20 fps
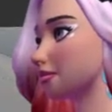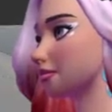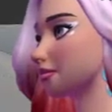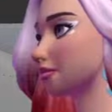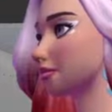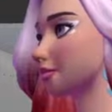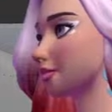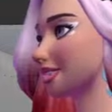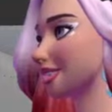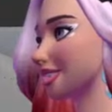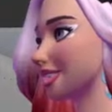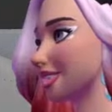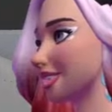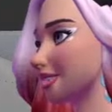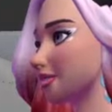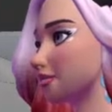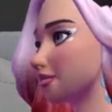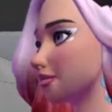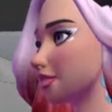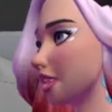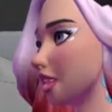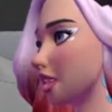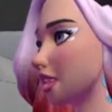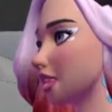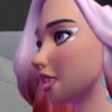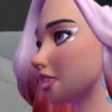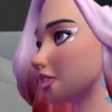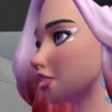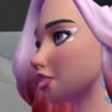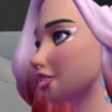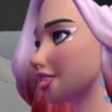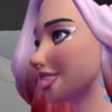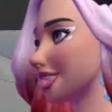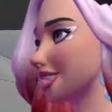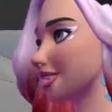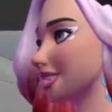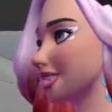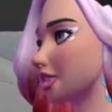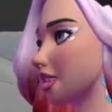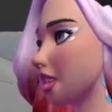They help the
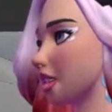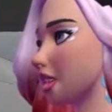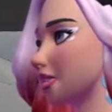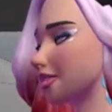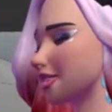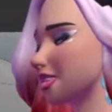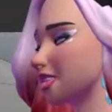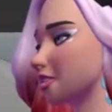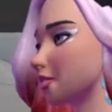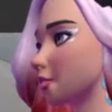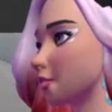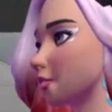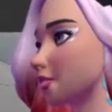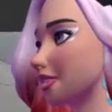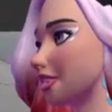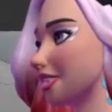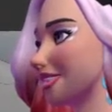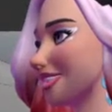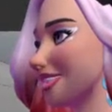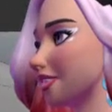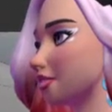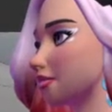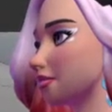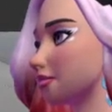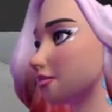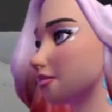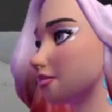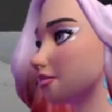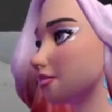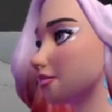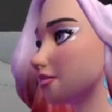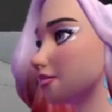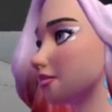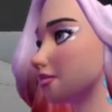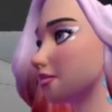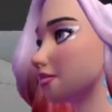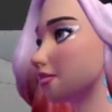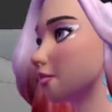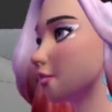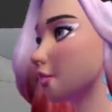UV mapper to work out
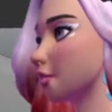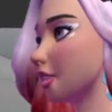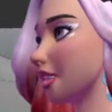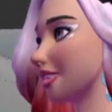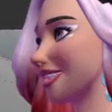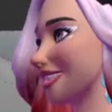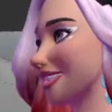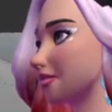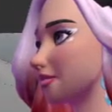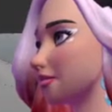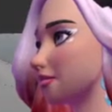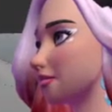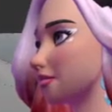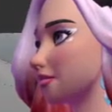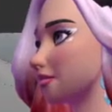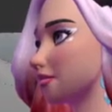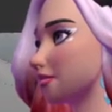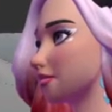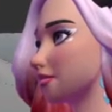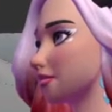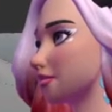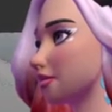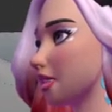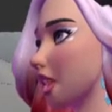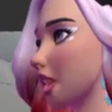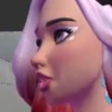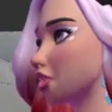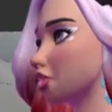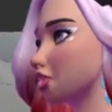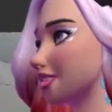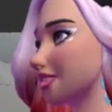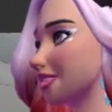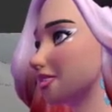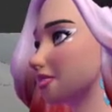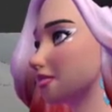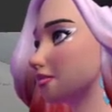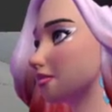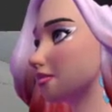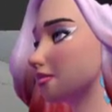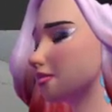where... Oh shit.
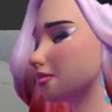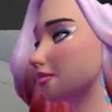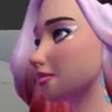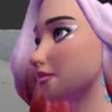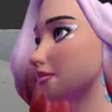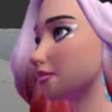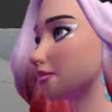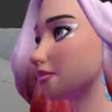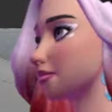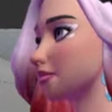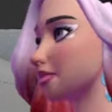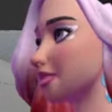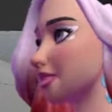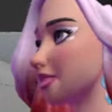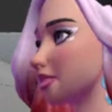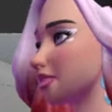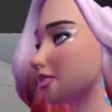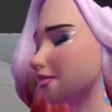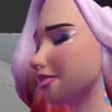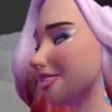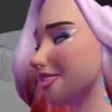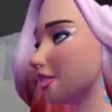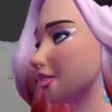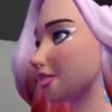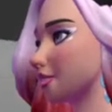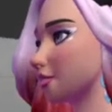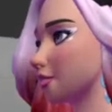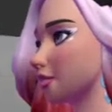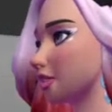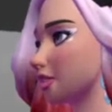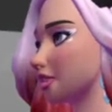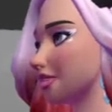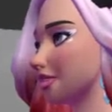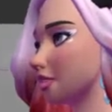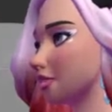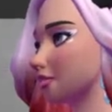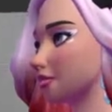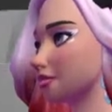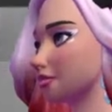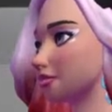I'll do that now. You want now?
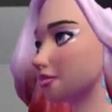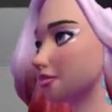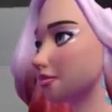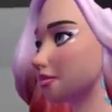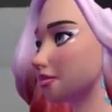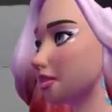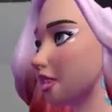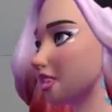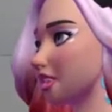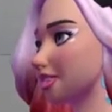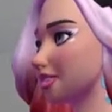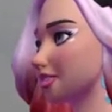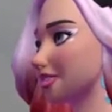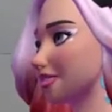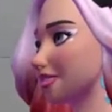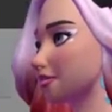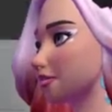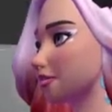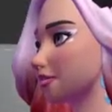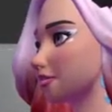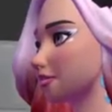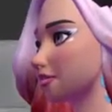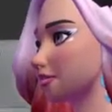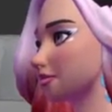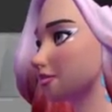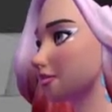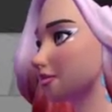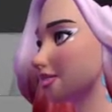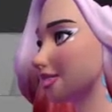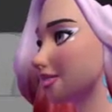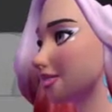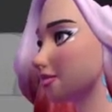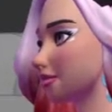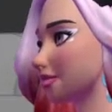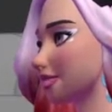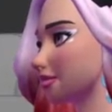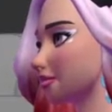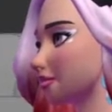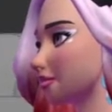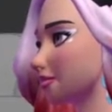Oh, that. Yeah, there
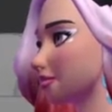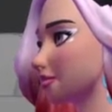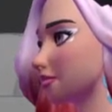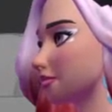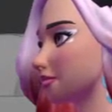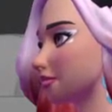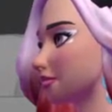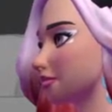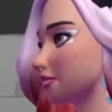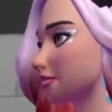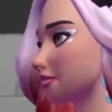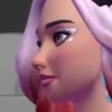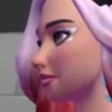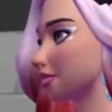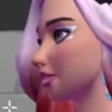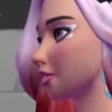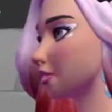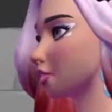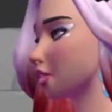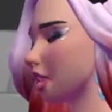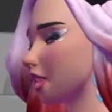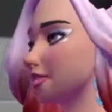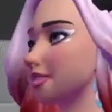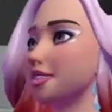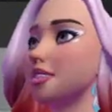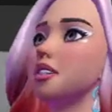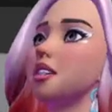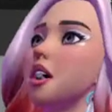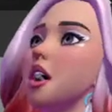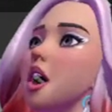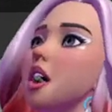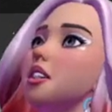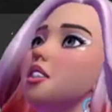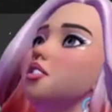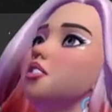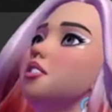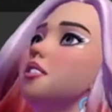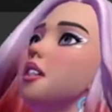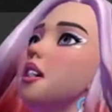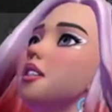we go. Great, we got that one
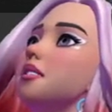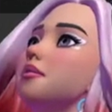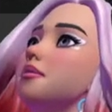as well.